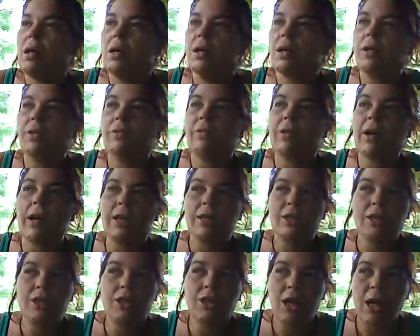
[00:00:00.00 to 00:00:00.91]
you've
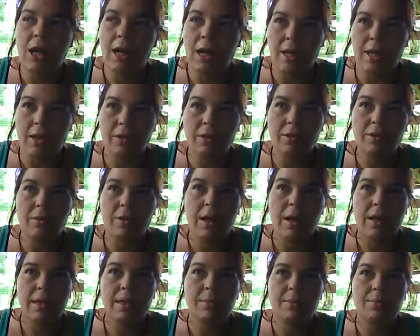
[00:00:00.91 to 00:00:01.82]
got Jake, who
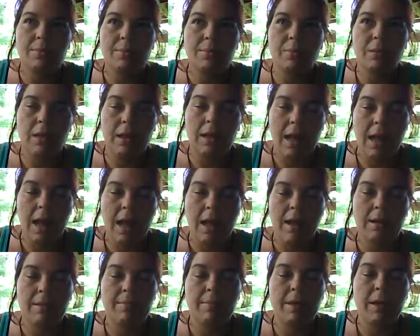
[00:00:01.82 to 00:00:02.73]
has
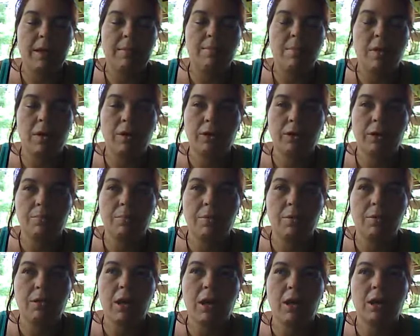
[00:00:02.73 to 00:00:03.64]
Lyme and
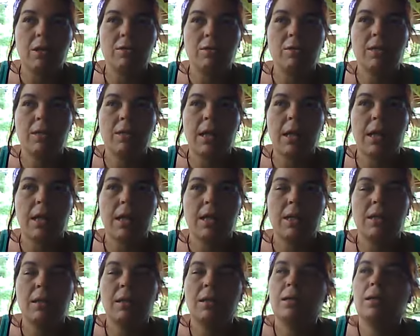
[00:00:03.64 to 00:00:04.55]
multiple colds,
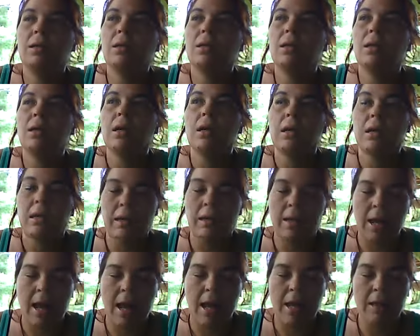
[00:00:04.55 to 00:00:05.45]
and
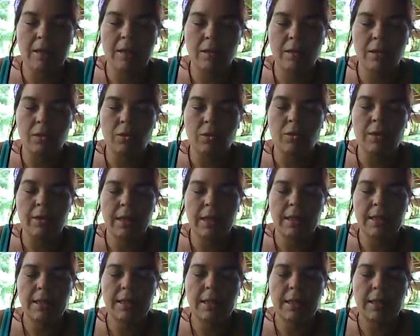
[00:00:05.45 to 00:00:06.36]
that story,
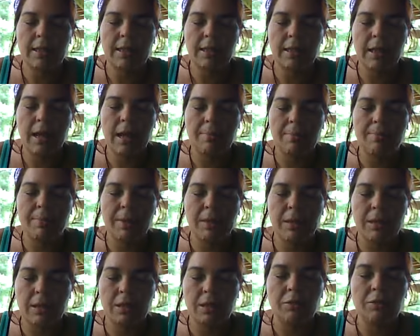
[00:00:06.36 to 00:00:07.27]
that's in
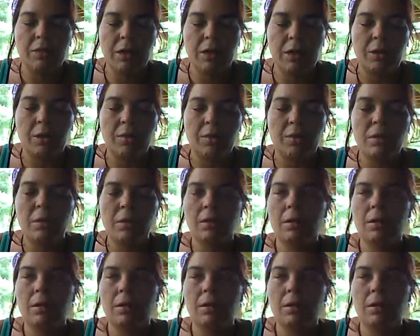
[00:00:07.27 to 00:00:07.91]
episode 2.